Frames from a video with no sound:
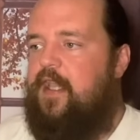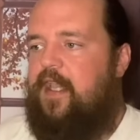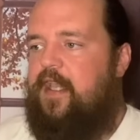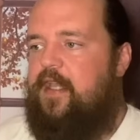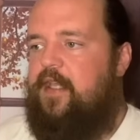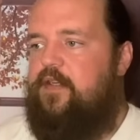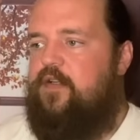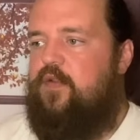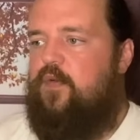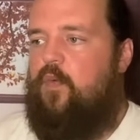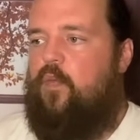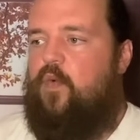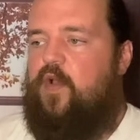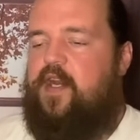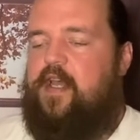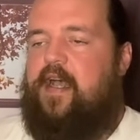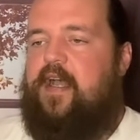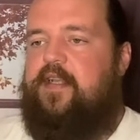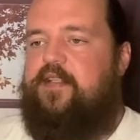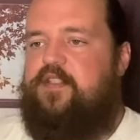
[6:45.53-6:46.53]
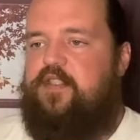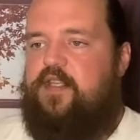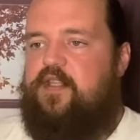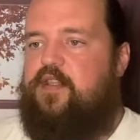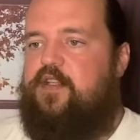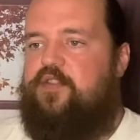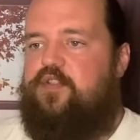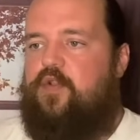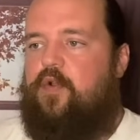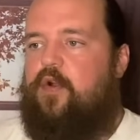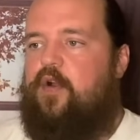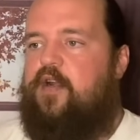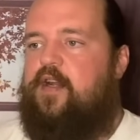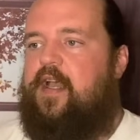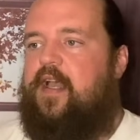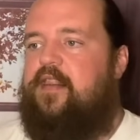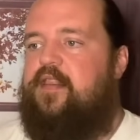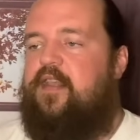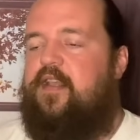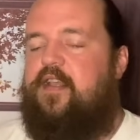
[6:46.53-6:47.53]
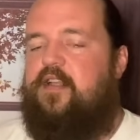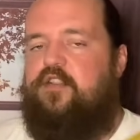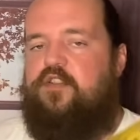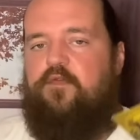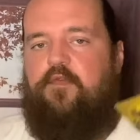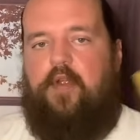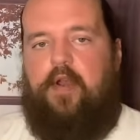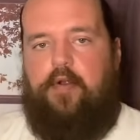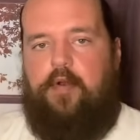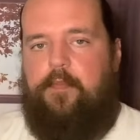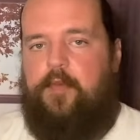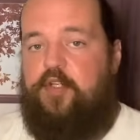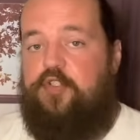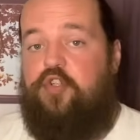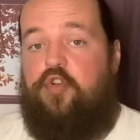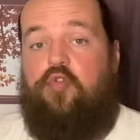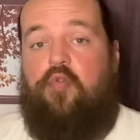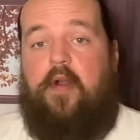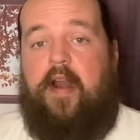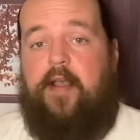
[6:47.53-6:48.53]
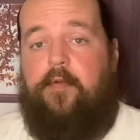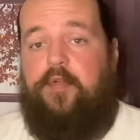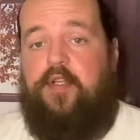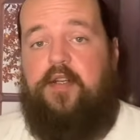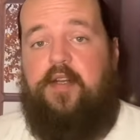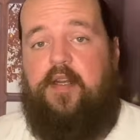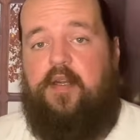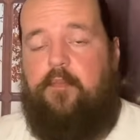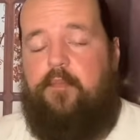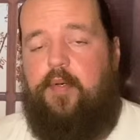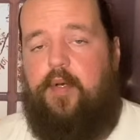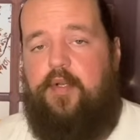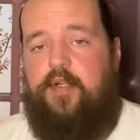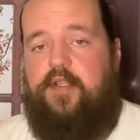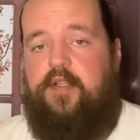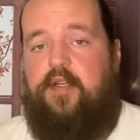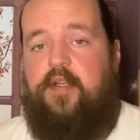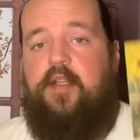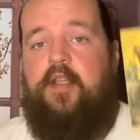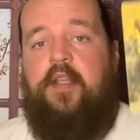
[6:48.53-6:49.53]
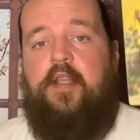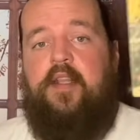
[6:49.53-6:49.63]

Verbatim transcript: And when I see this card, I think it's very much grounded and abundant.